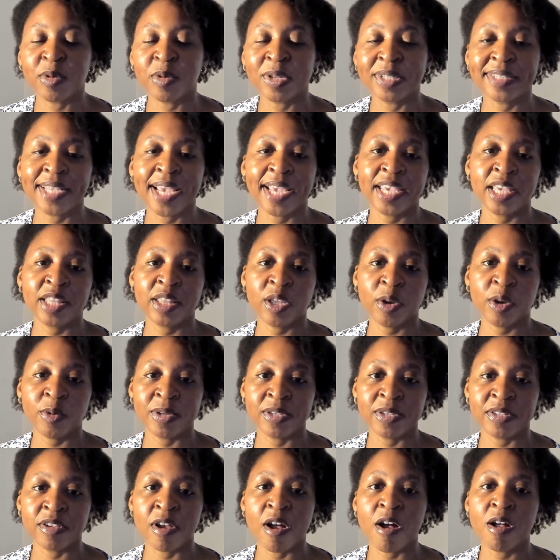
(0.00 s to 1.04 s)
once I get that
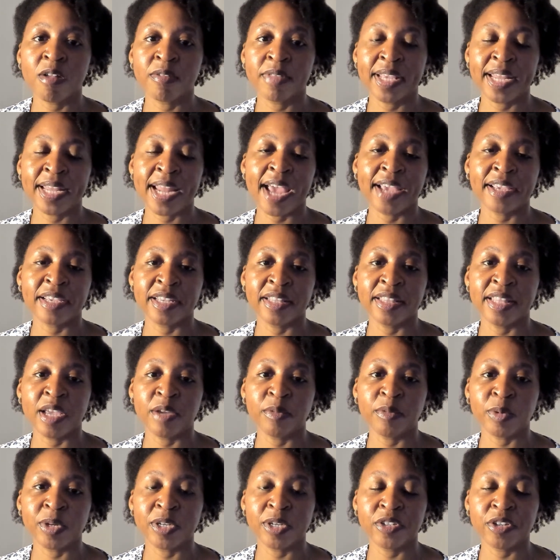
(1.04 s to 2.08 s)
resolved, that I could
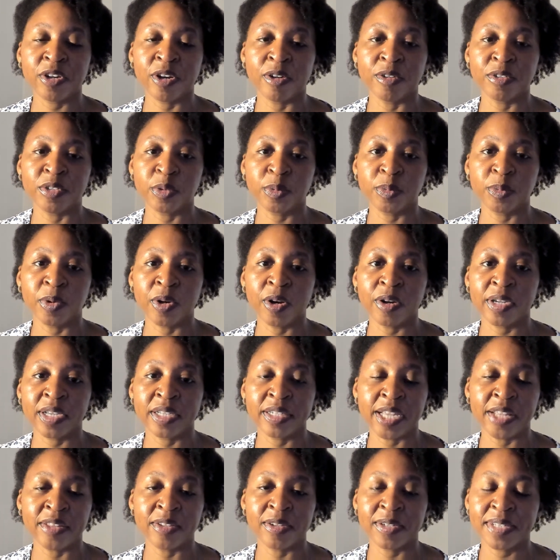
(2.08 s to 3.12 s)
then return to work
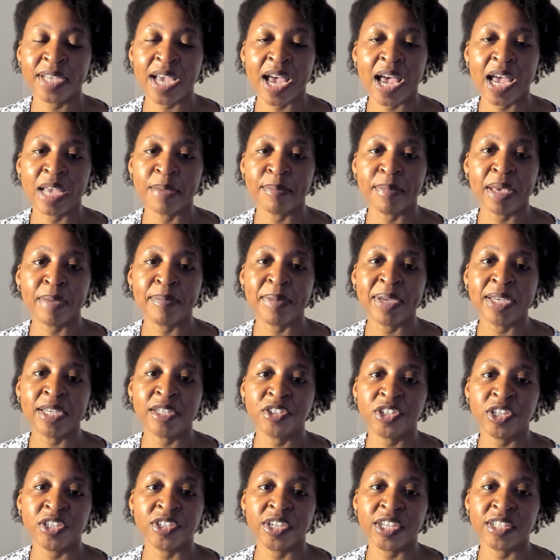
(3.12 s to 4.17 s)
another time. Maybe
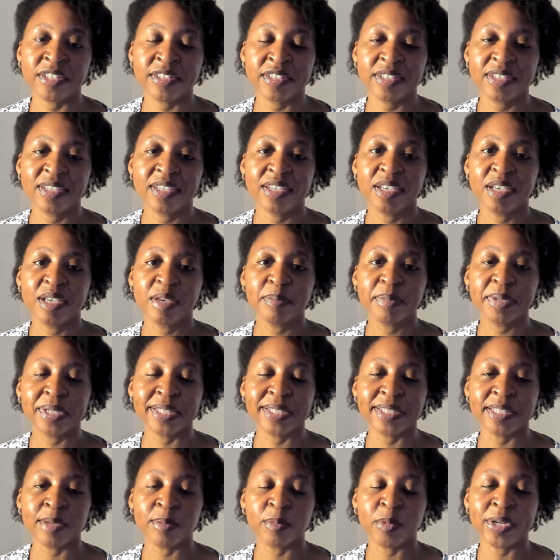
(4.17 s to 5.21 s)
she just
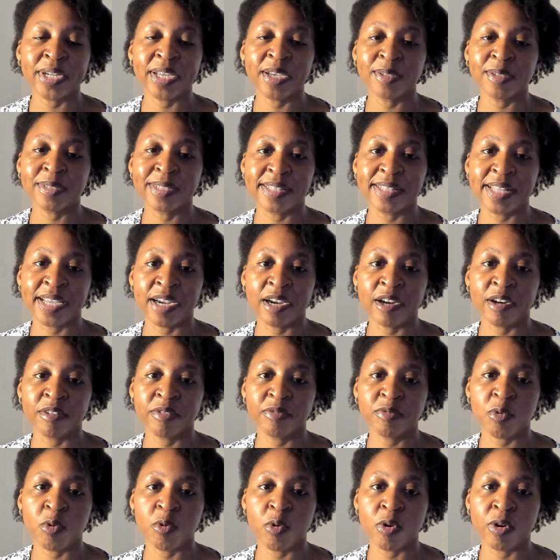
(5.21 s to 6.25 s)
put someone else
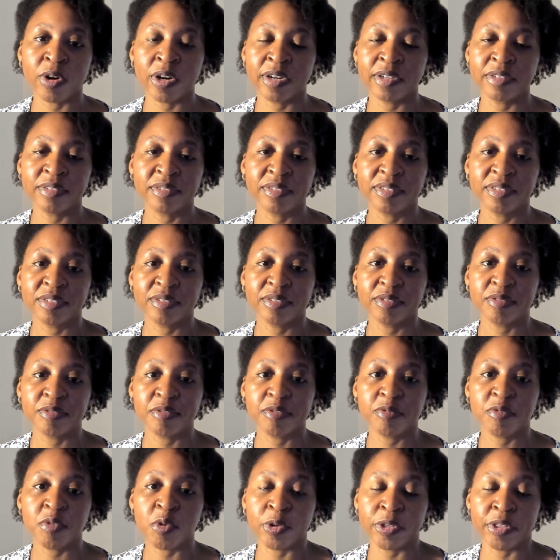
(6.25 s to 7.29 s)
there for
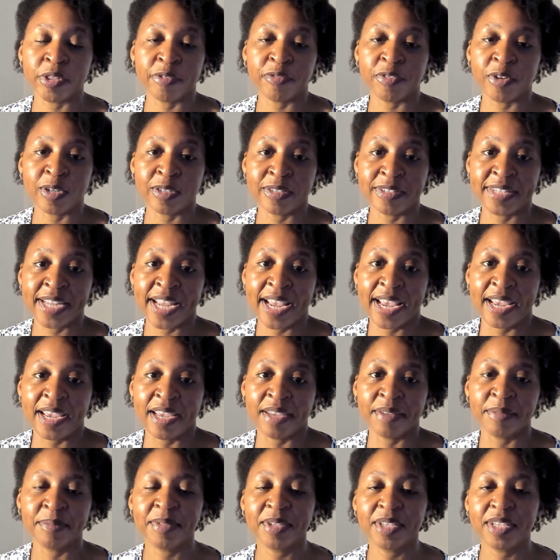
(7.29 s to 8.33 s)
the first
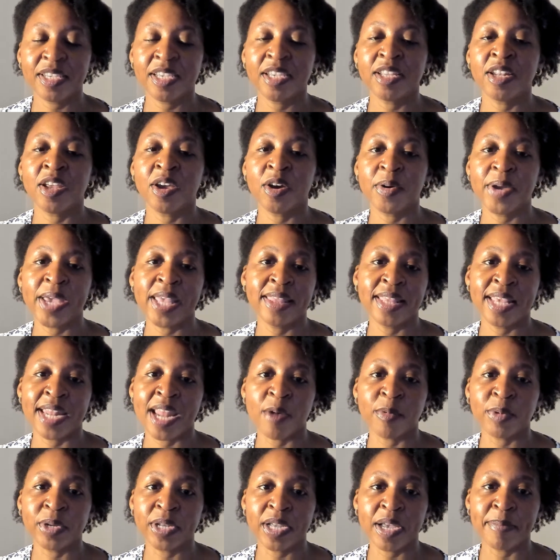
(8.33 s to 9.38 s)
day, and then
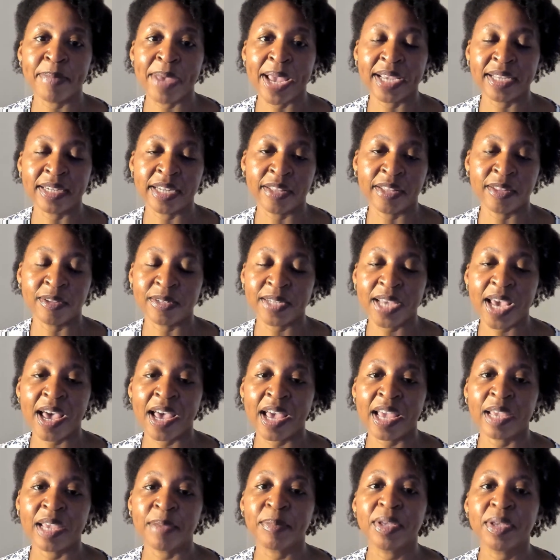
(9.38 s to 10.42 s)
I would come back another
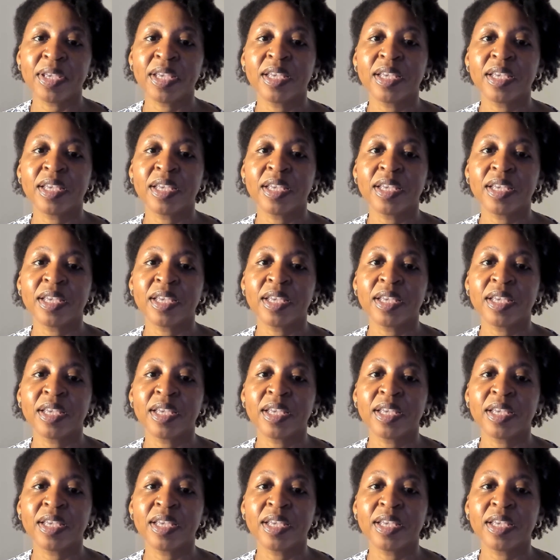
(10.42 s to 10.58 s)
time.